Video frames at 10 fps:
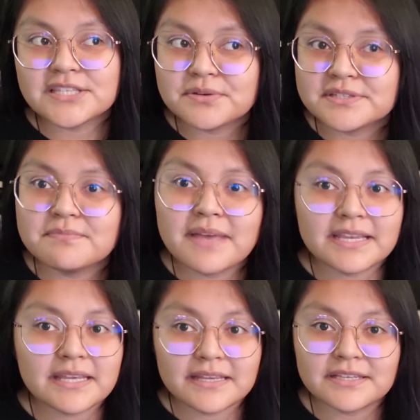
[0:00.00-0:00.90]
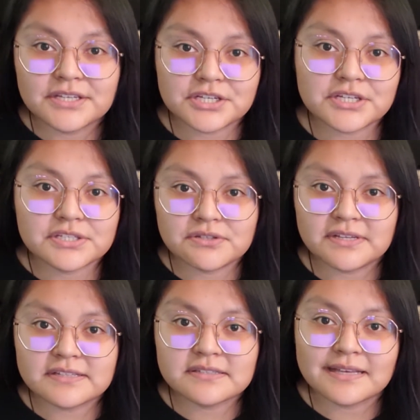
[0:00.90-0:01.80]
to as many Indigenous
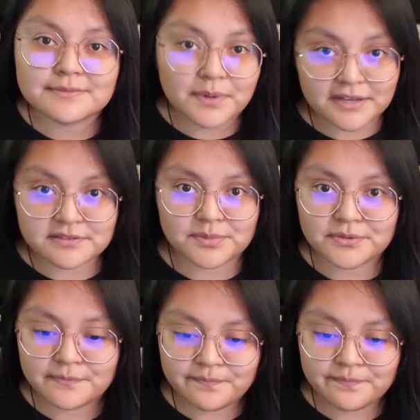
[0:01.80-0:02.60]
students as possible.